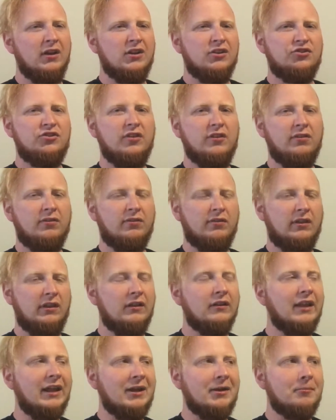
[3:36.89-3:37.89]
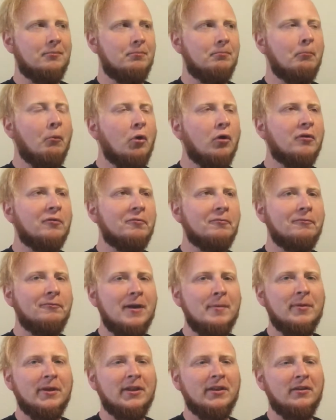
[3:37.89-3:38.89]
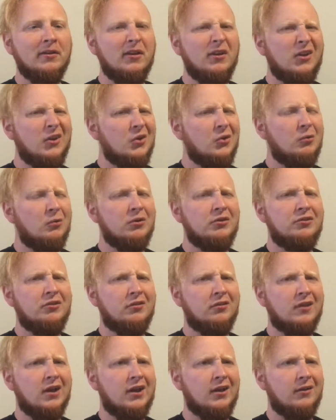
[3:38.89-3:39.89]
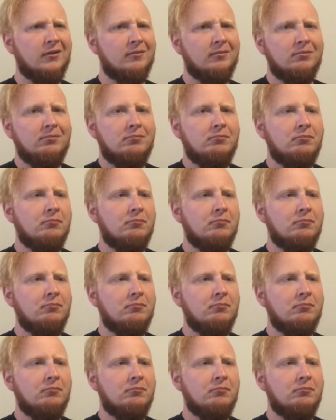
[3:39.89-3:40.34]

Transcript: she's like more feminine, which is kind of